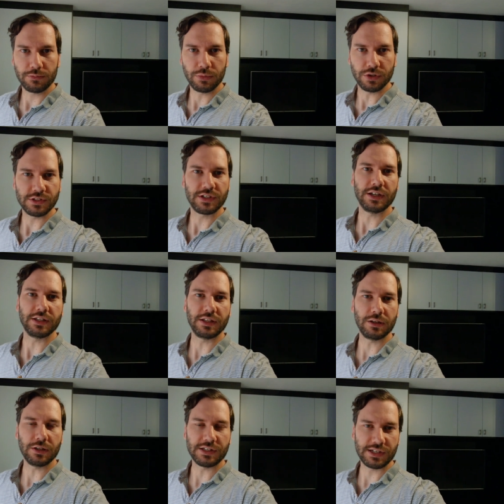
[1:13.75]
But uh,
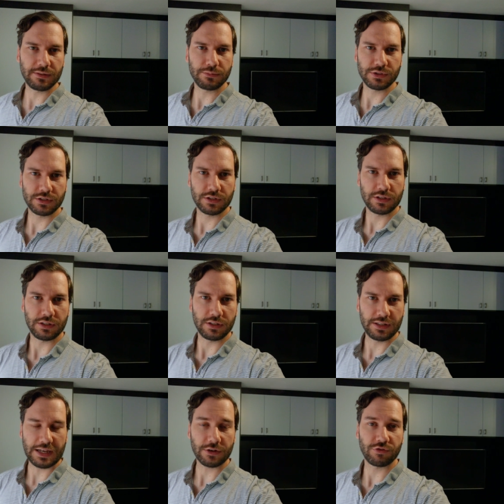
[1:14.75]
the, the tips,
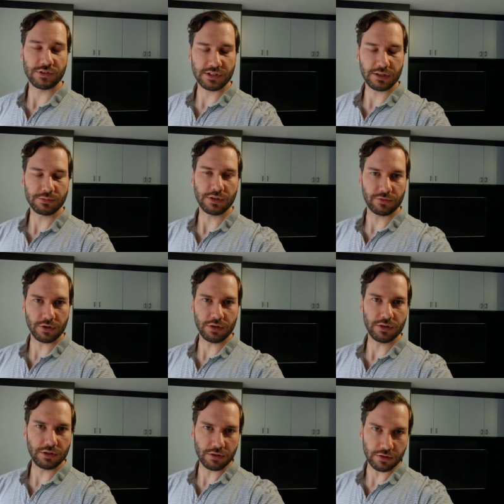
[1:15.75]
the extra tips I've
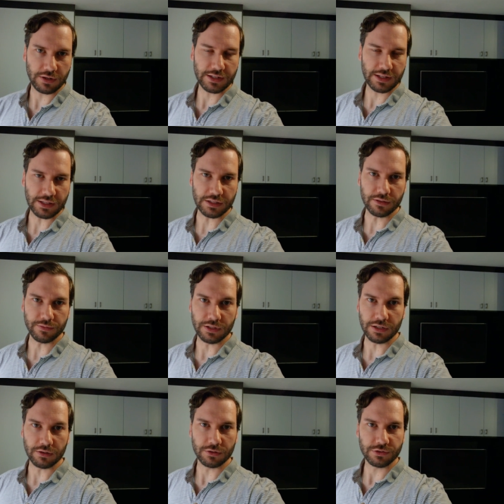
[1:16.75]
got are at the end of the
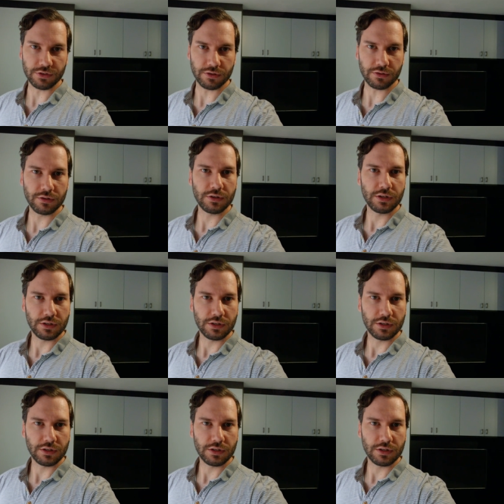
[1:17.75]
video, so